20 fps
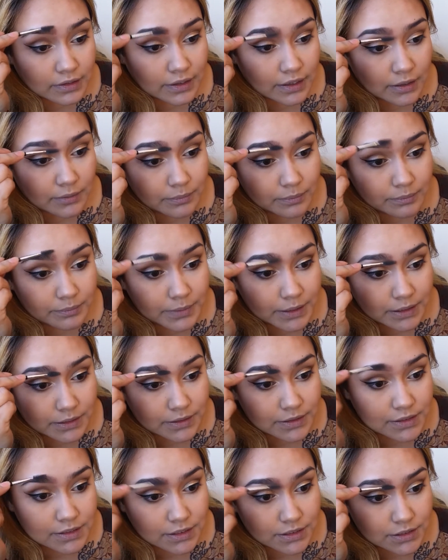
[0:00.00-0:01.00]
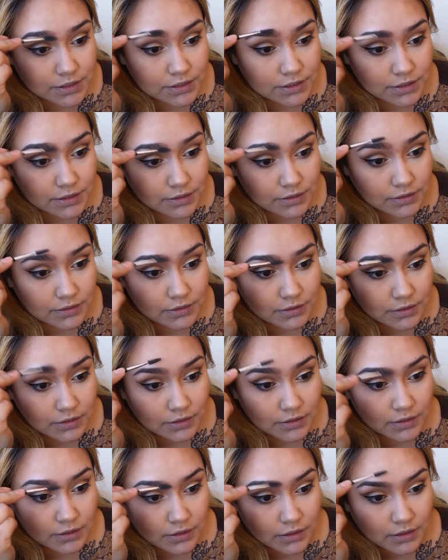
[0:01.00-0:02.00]
Like, I barely touched it.
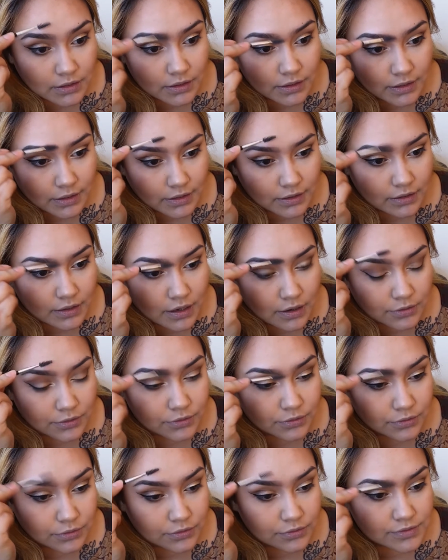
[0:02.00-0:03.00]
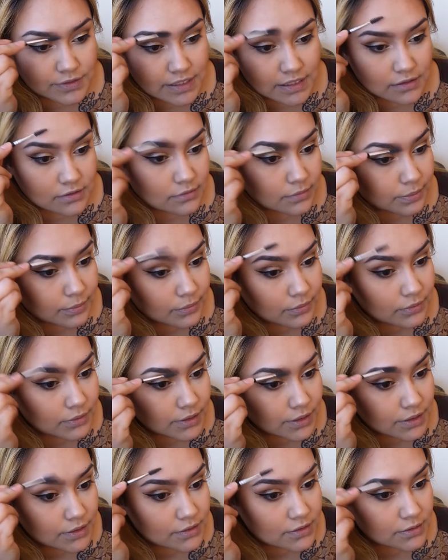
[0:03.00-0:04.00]
And now you use that
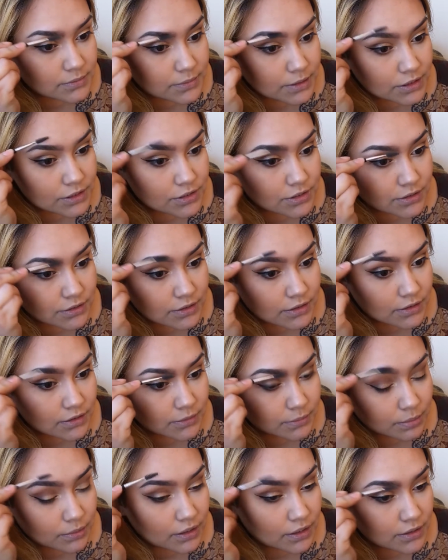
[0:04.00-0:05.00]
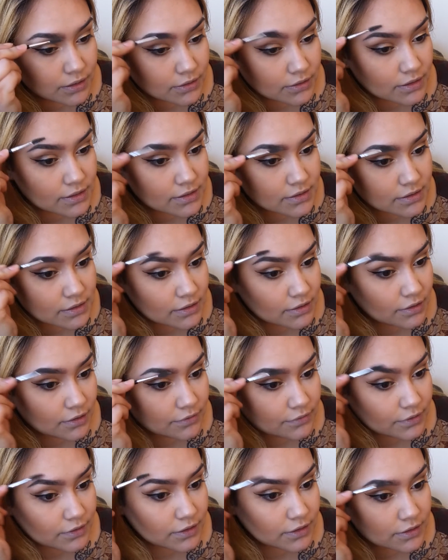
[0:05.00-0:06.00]
spoolie to make sure that the product is
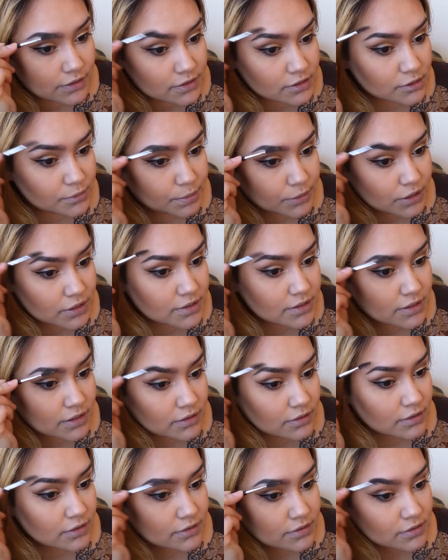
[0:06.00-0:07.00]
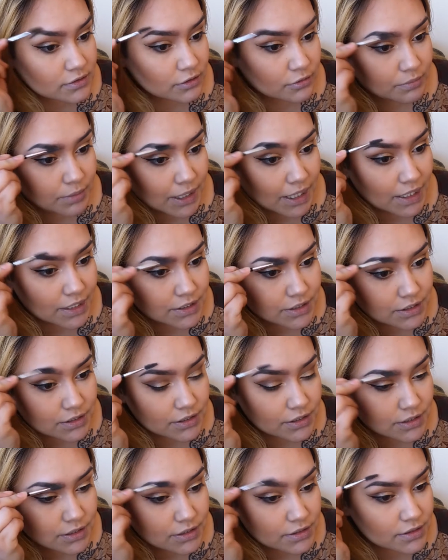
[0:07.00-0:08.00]
evenly dispersed and there's no
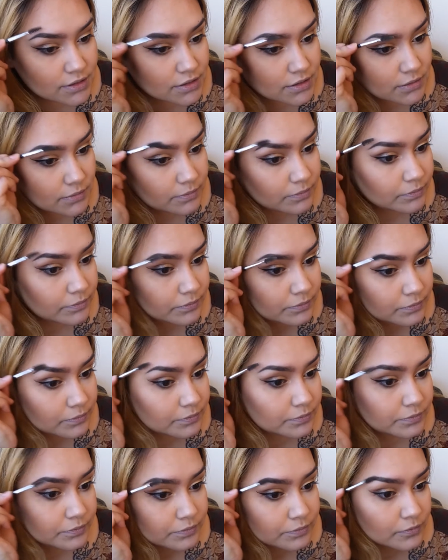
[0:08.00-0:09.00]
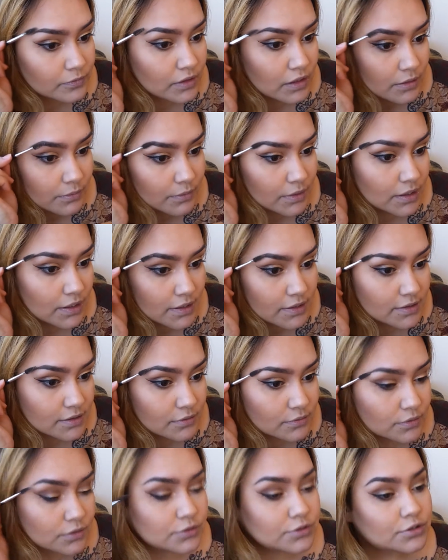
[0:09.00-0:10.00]
patchiness, because
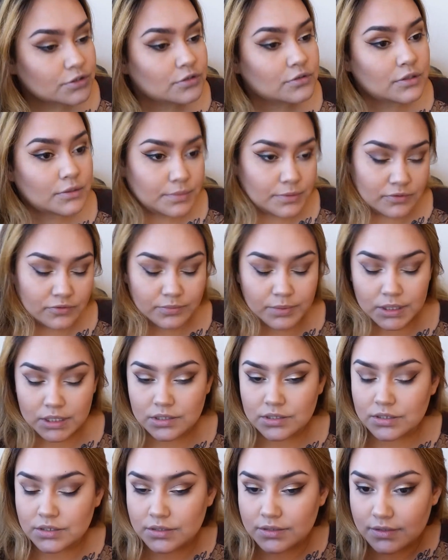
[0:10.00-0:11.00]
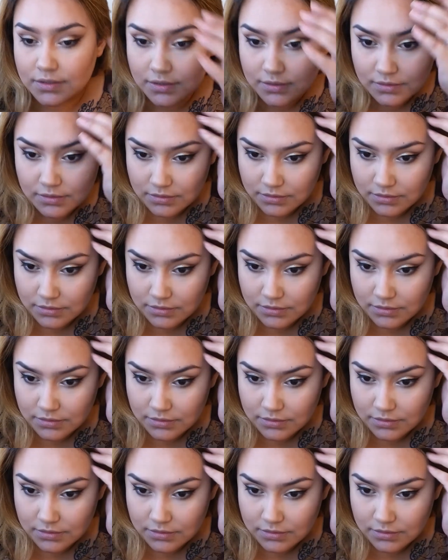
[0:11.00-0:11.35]
it will show up in pictures.